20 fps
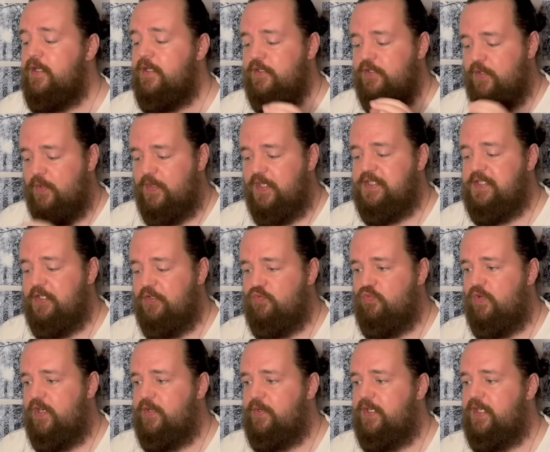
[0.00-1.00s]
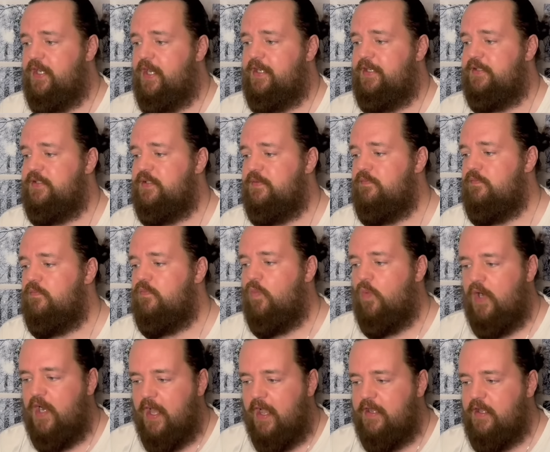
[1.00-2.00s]
So this is really nice.
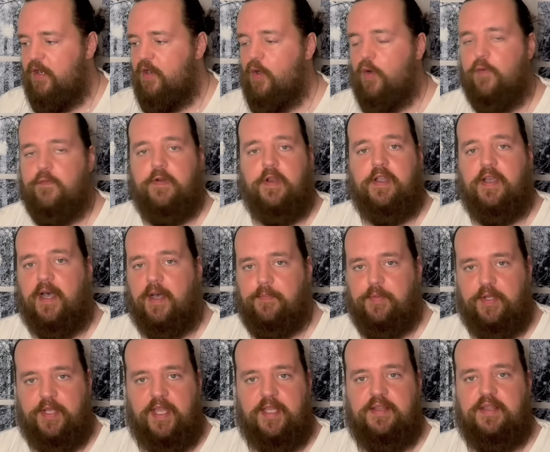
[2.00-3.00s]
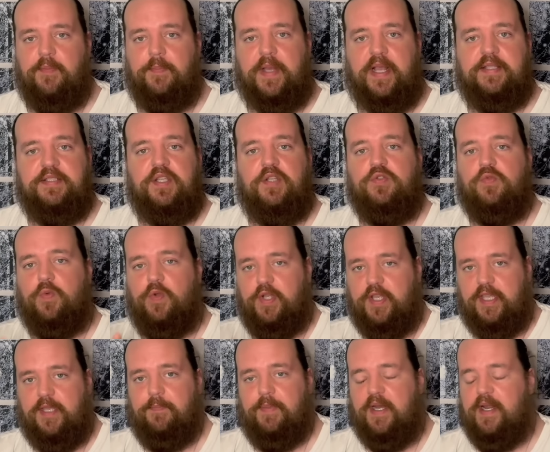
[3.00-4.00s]
We're not going to overcomplicate the message. We'll
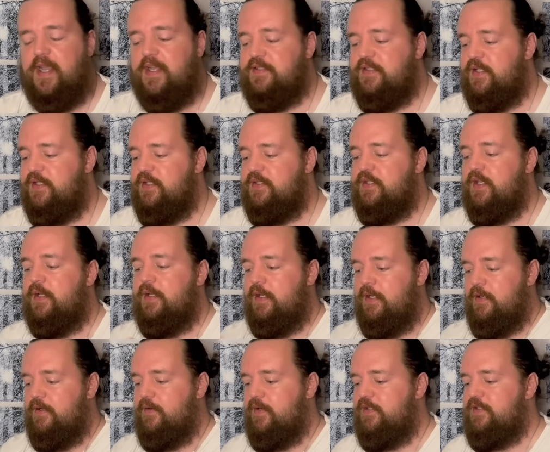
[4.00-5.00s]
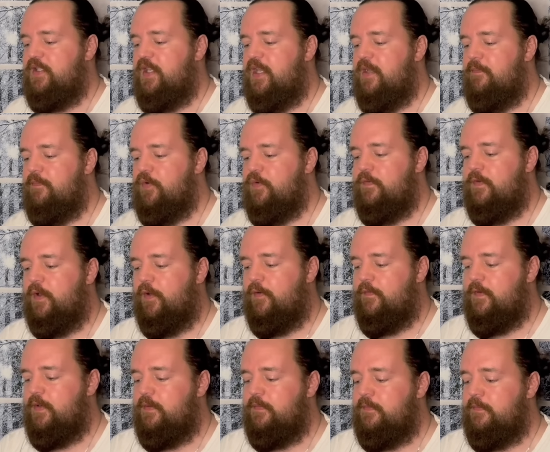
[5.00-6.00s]
keep it as is. Let's keep moving
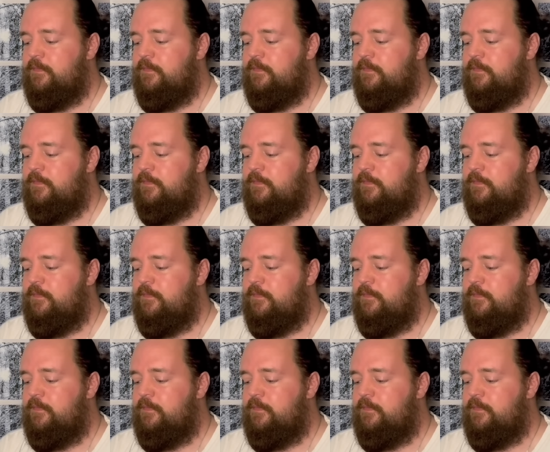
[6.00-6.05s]
over.